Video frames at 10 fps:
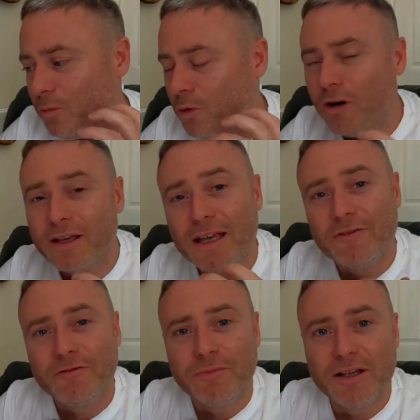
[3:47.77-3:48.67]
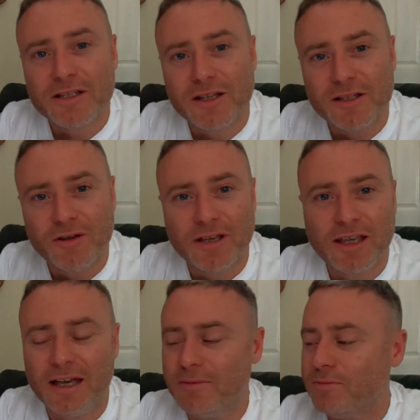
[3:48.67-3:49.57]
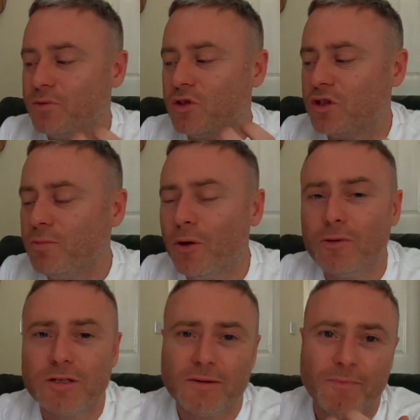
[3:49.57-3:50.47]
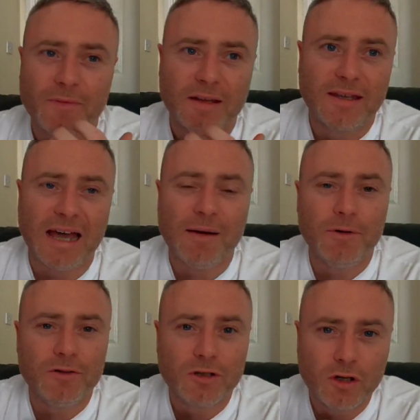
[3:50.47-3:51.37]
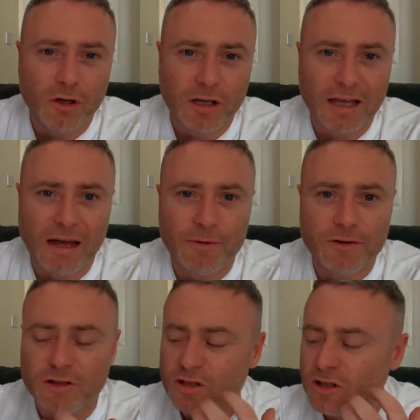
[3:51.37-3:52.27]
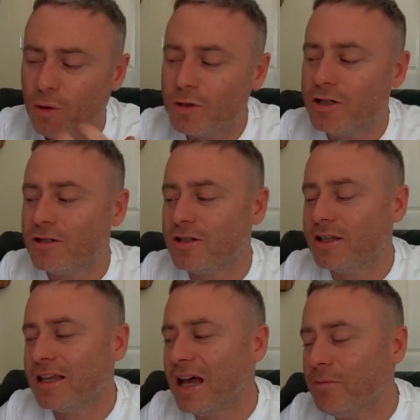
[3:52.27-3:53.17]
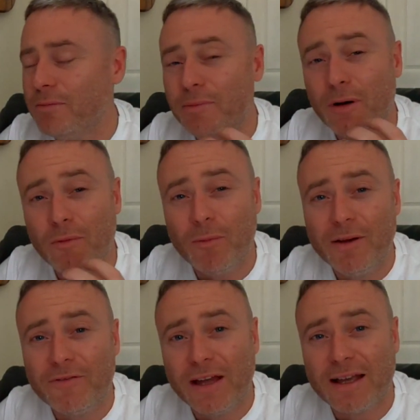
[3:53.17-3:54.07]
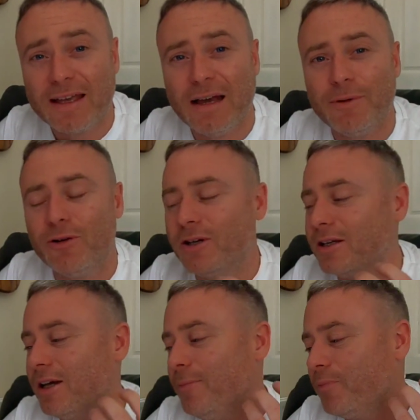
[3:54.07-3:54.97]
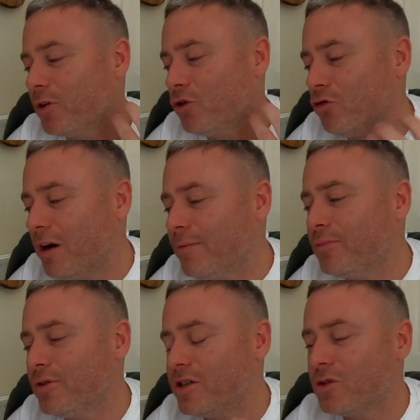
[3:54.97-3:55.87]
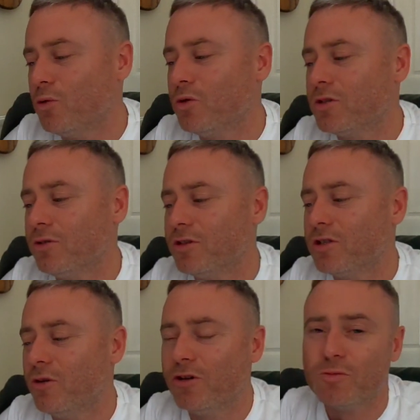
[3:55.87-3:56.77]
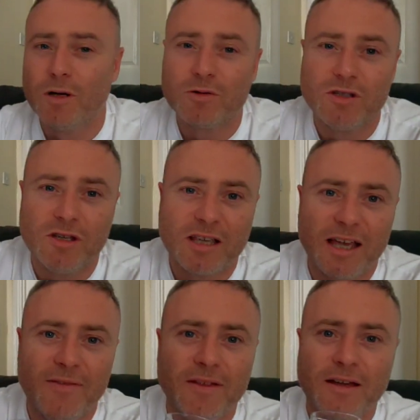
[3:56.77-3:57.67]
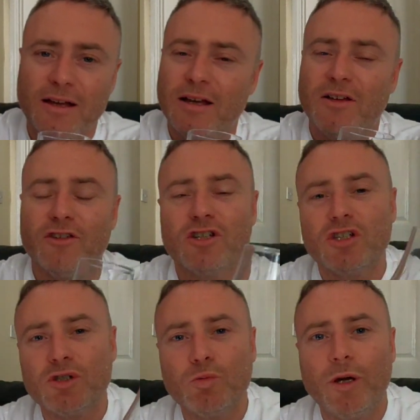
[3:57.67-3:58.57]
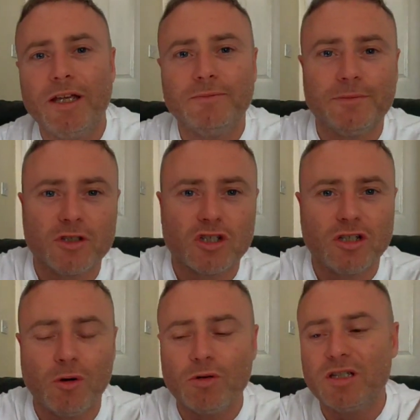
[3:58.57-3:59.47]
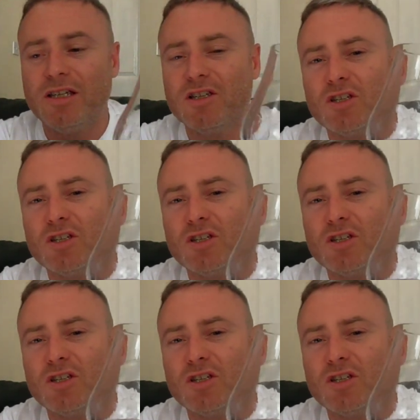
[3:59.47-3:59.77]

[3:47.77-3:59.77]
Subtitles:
what I get from this is I get smoked gammon, cooked gammon, the saltiness of the gammon, but with that gammon I get cranberry sauce on the side as well, so you're getting the sweet, salty,